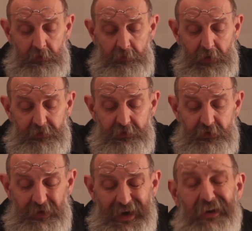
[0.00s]
But the
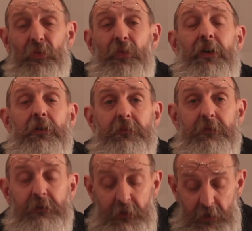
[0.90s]
sound,
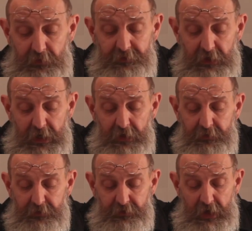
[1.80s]
you never
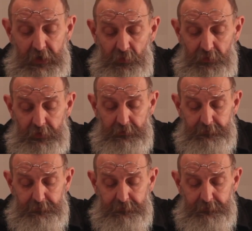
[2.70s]
forget the sound.